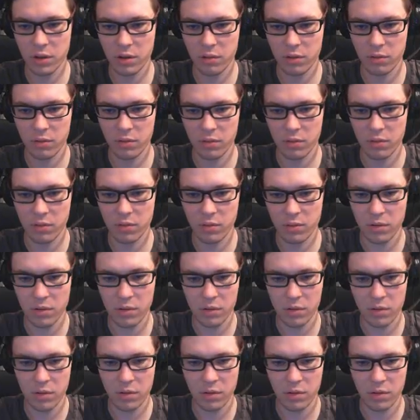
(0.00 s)
hell?
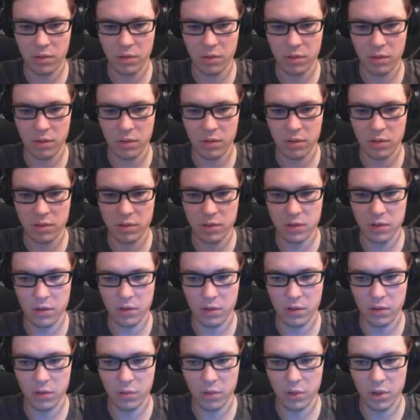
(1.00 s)
So
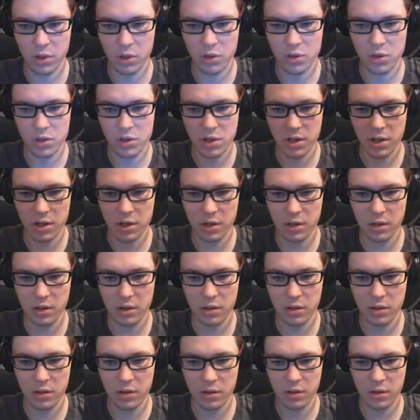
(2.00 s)
are you stuck?